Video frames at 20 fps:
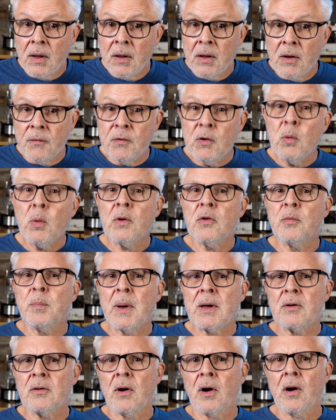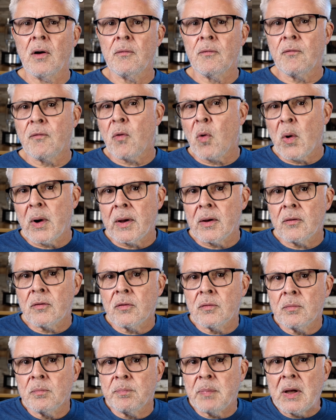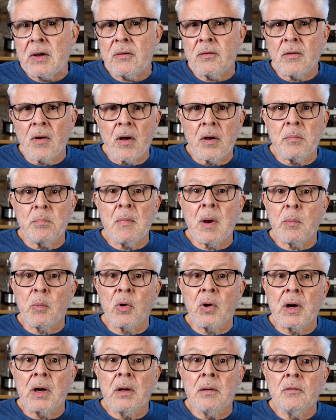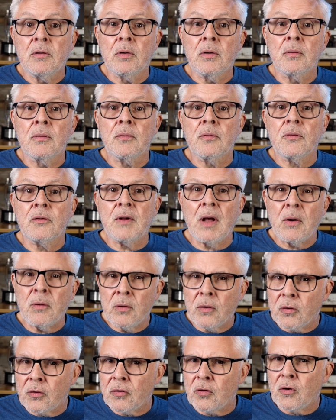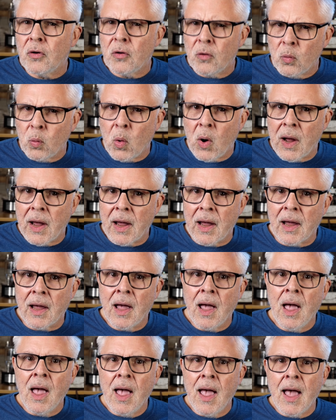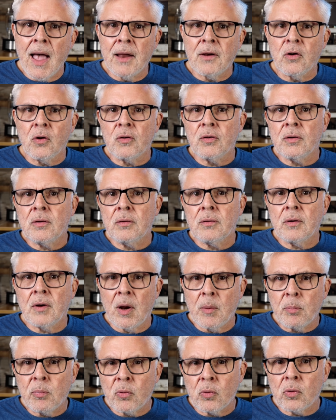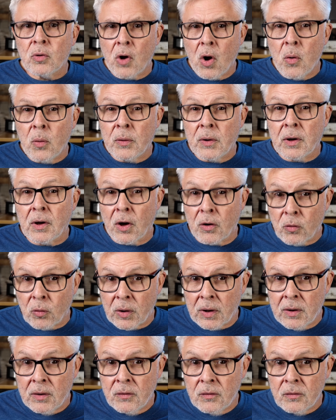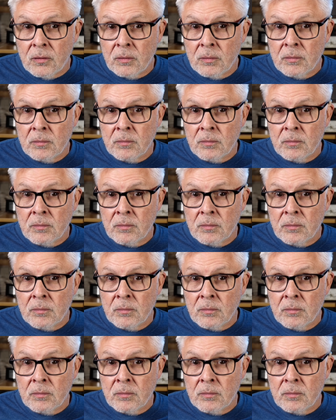If you expect a voice based on memory to sound a certain way and your temporal coding agrees,